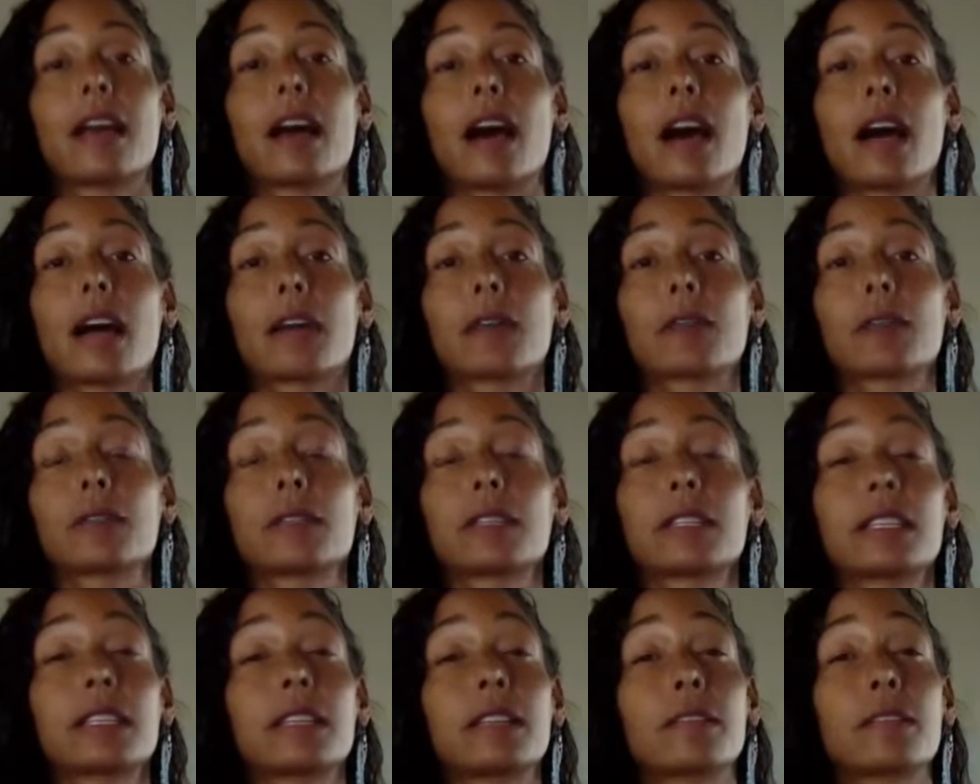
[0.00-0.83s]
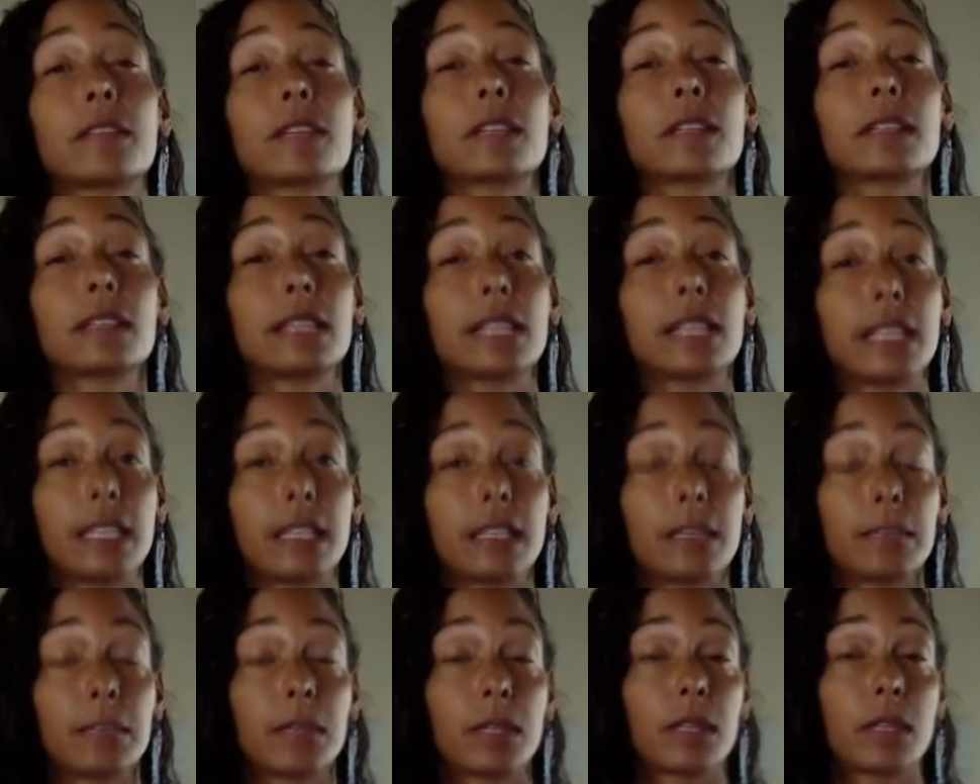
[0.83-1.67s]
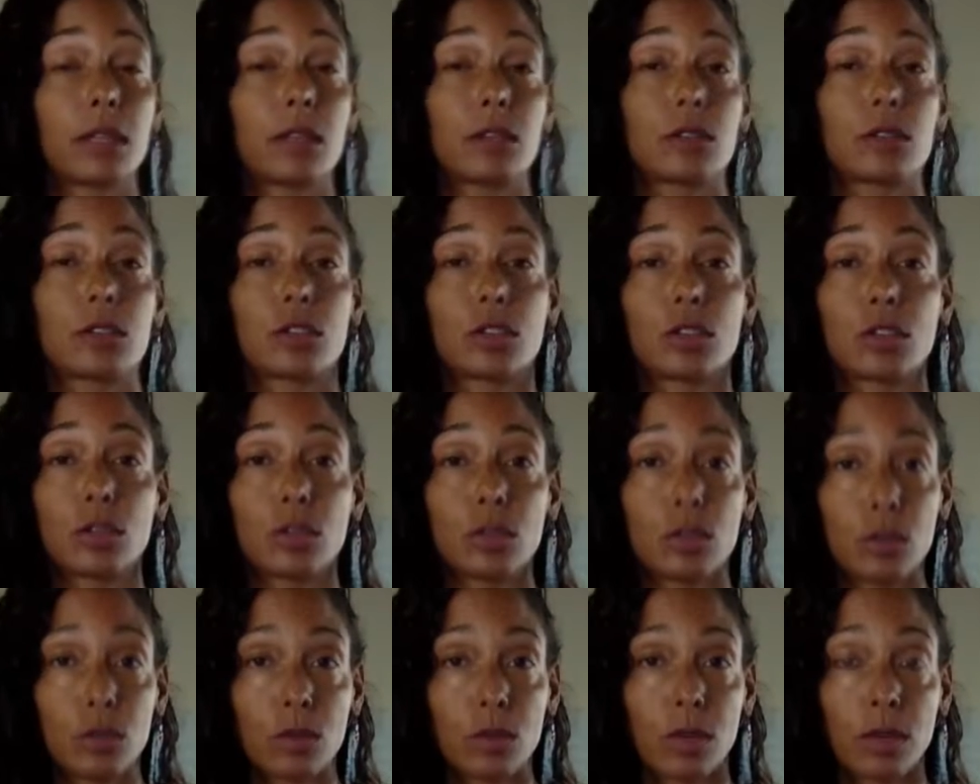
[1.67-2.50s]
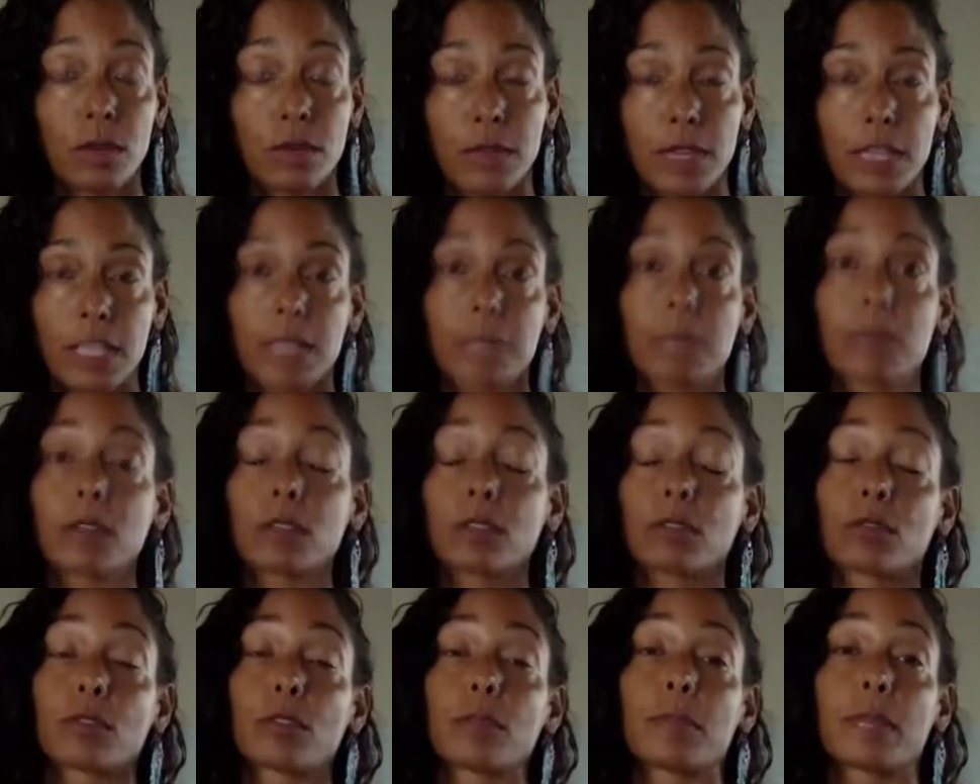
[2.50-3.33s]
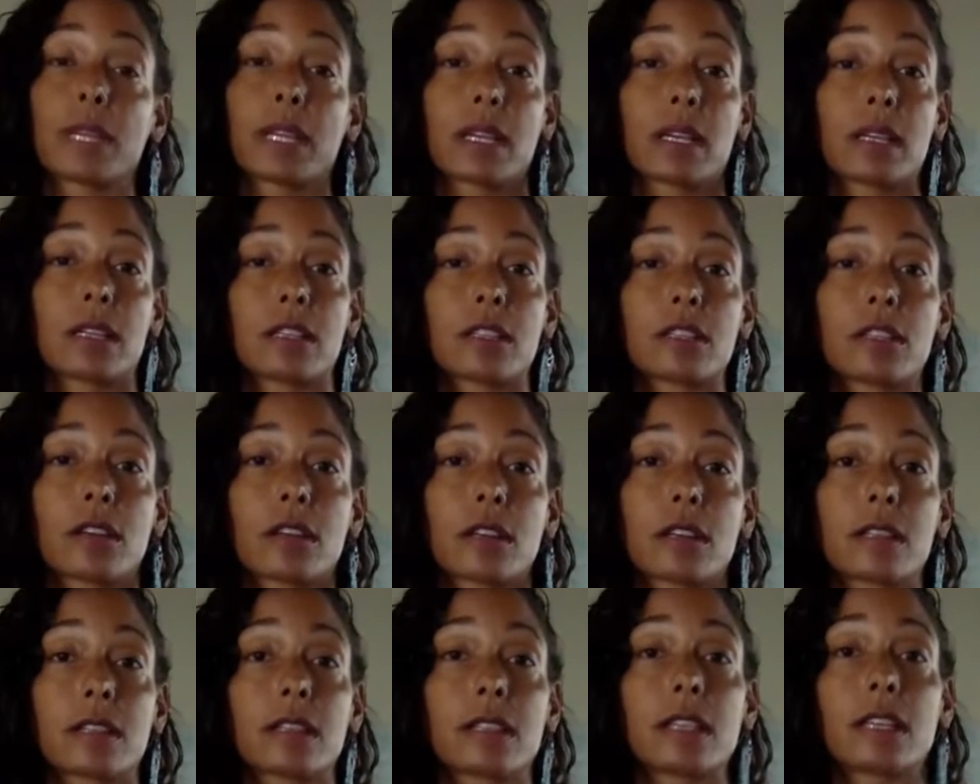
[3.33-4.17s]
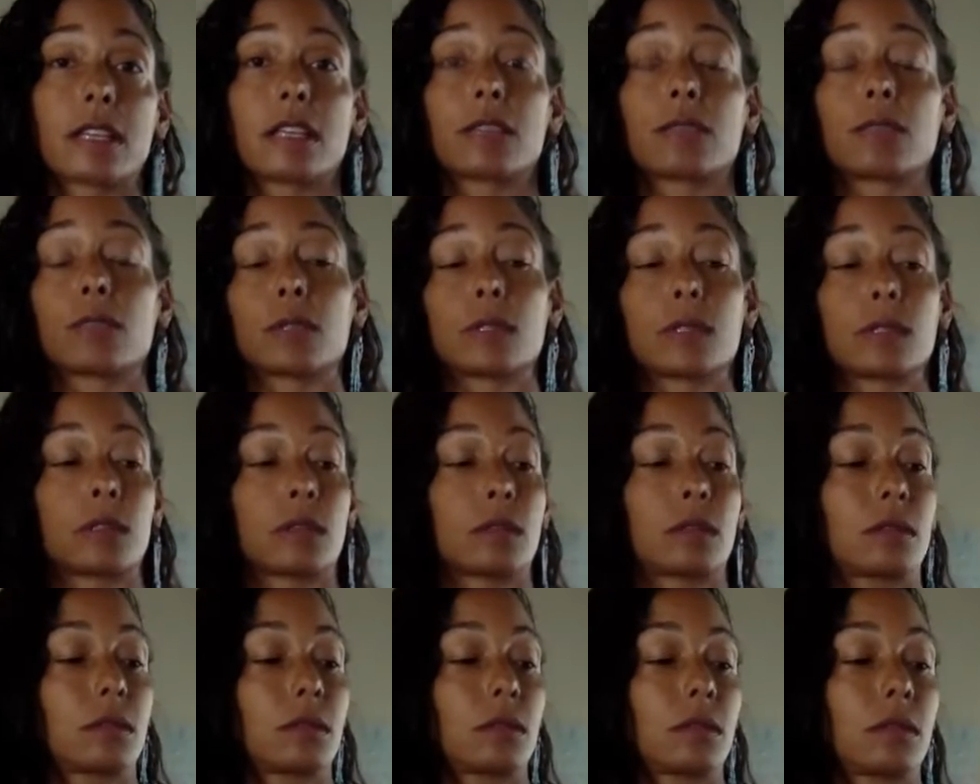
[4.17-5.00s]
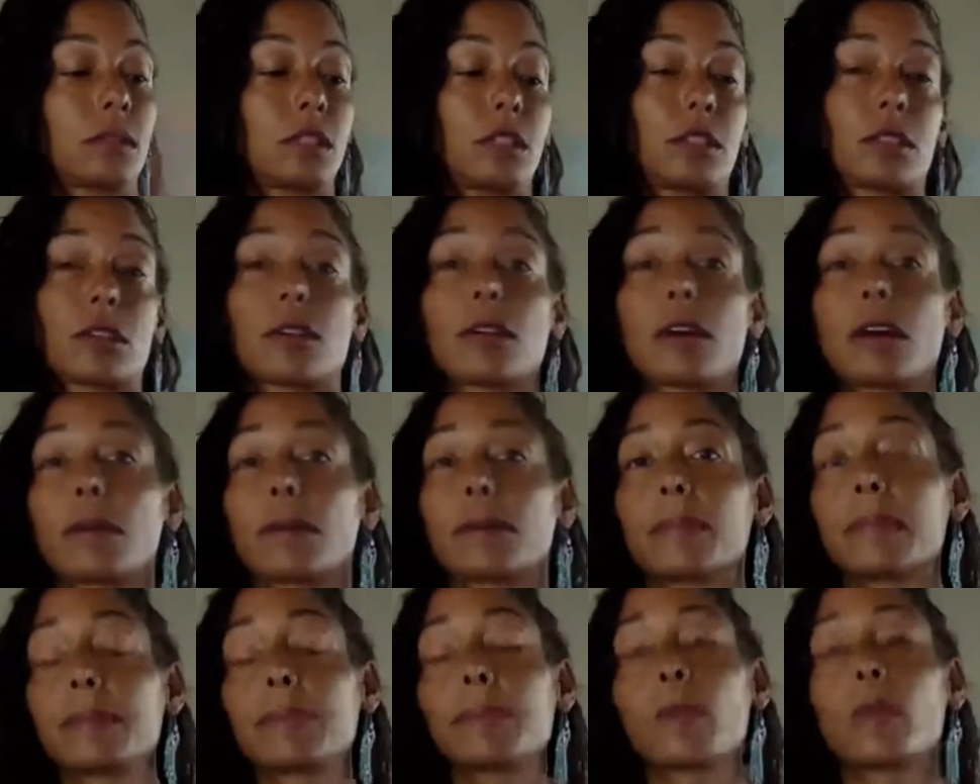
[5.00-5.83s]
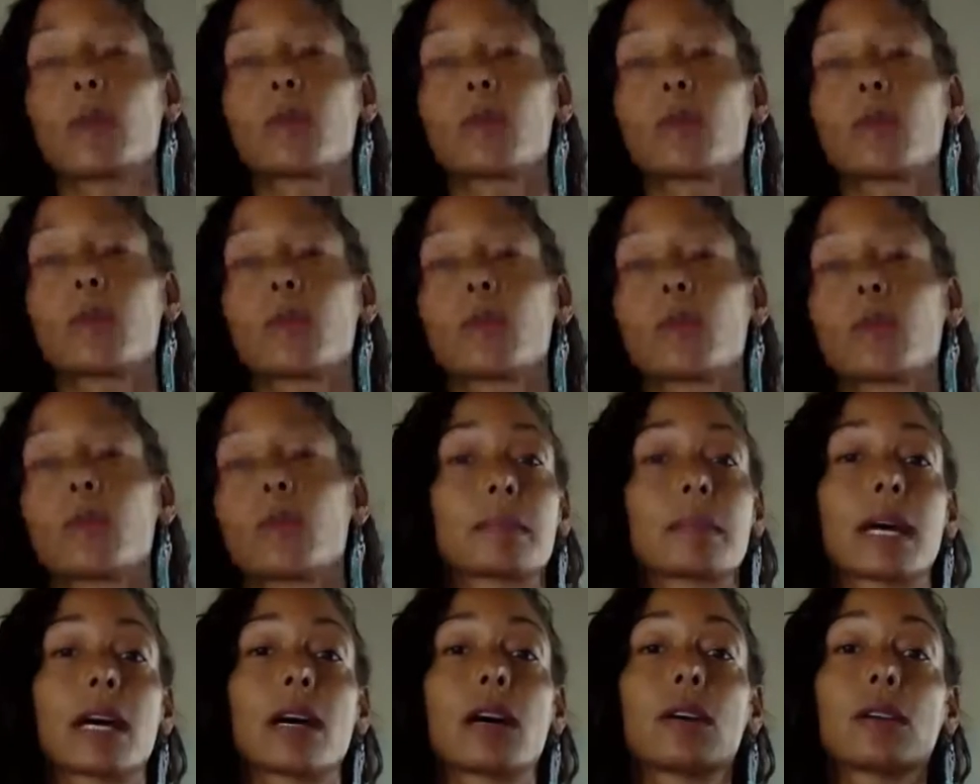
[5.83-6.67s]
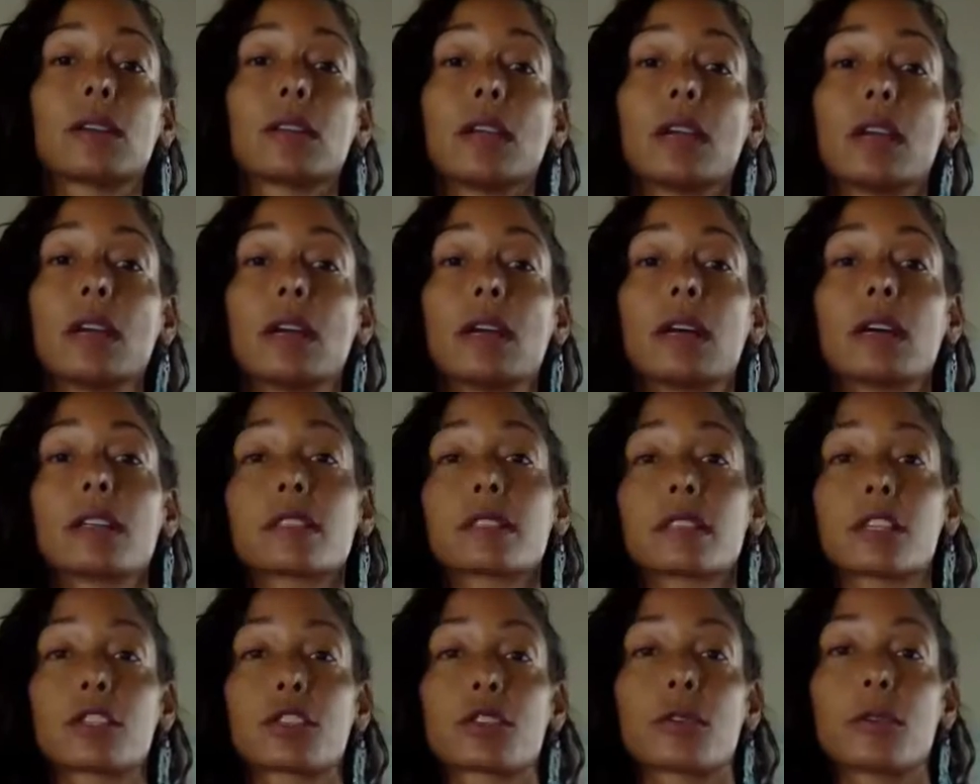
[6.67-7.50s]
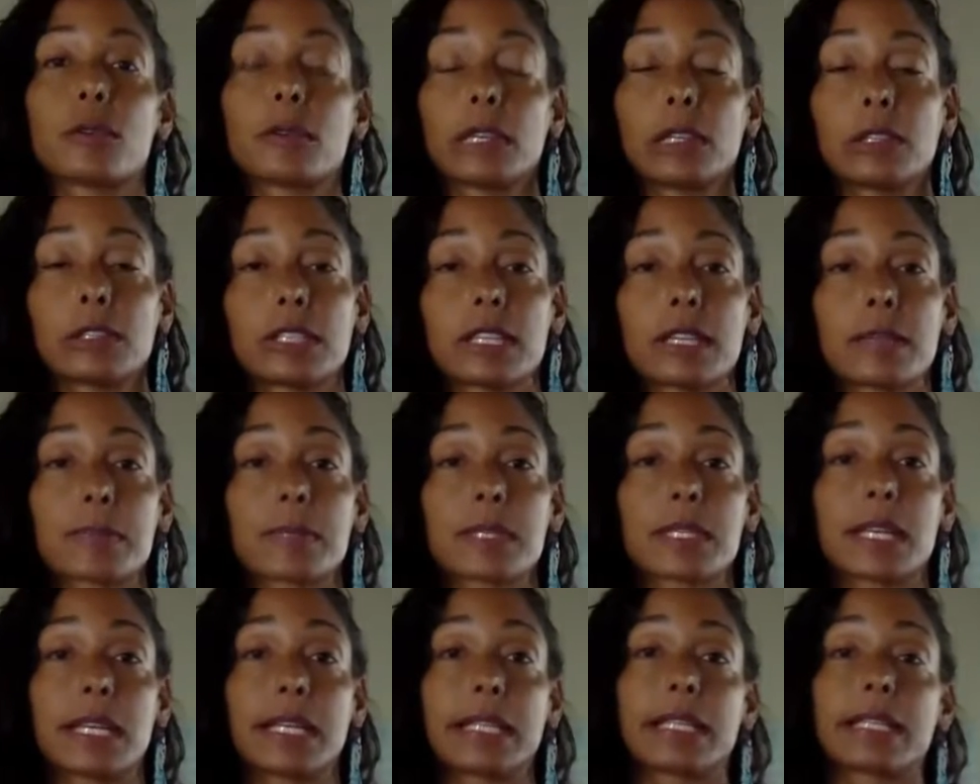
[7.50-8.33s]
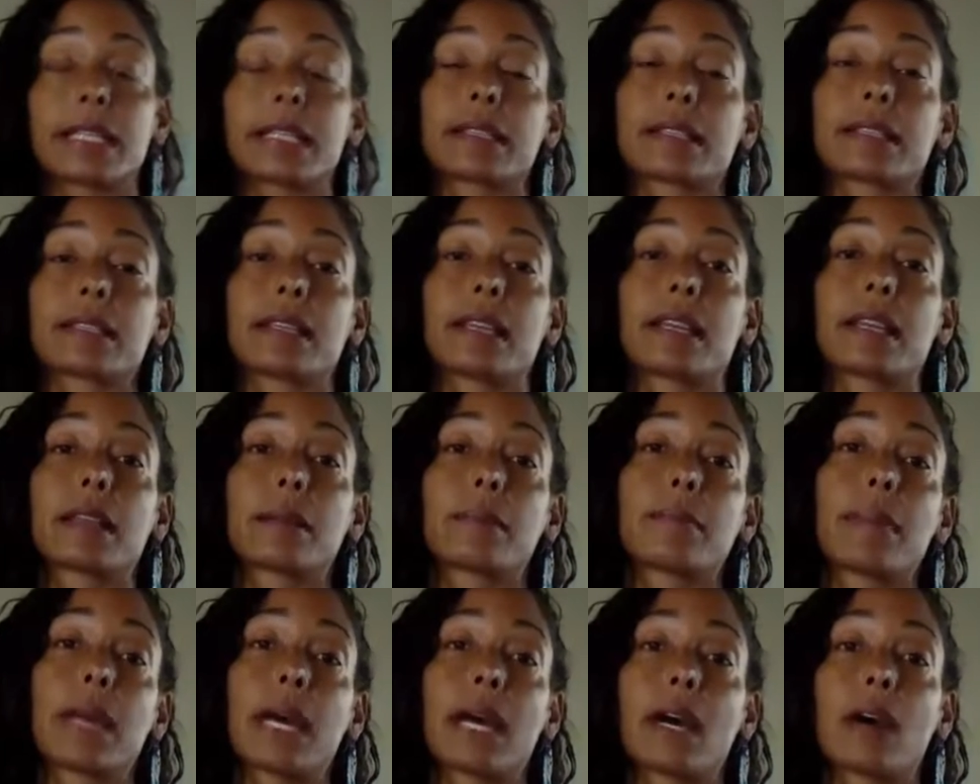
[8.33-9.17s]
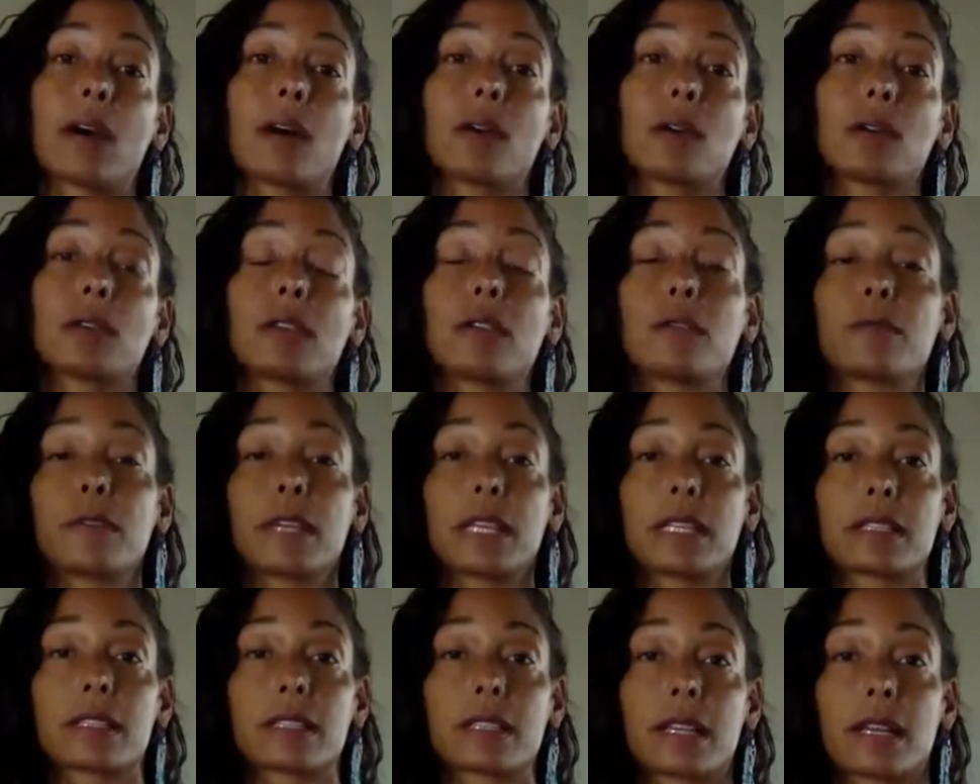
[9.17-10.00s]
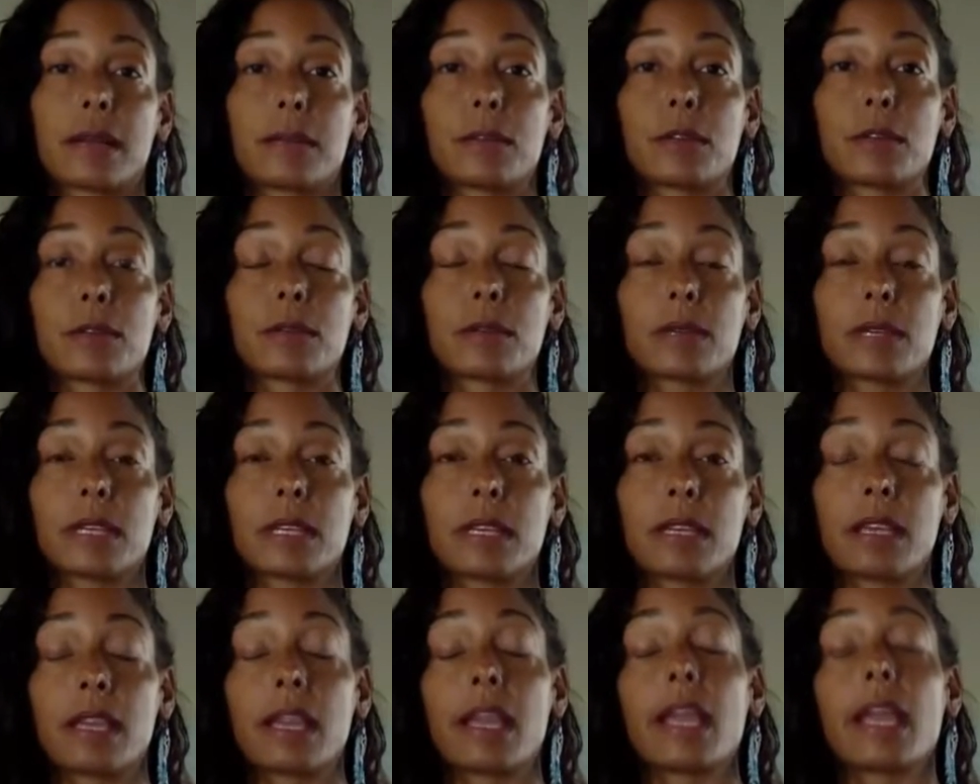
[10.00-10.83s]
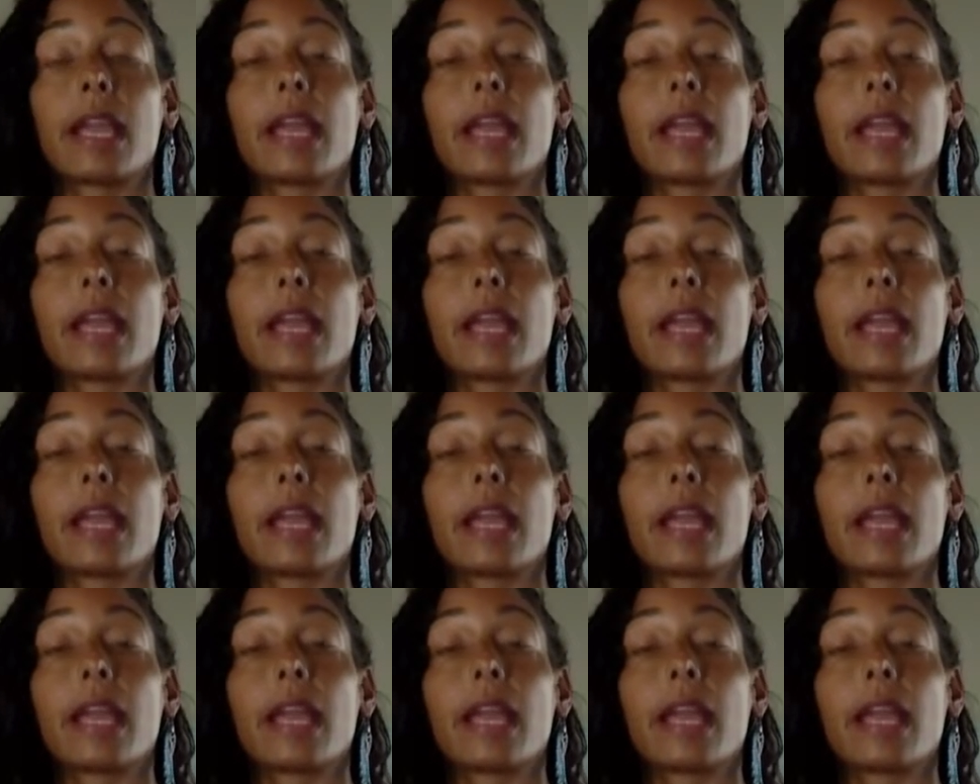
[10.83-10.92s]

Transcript: I will leave a link below to a Facebook group that I started that will, you know, I'll be posting about essential oil tips like this and about events that I'm doing.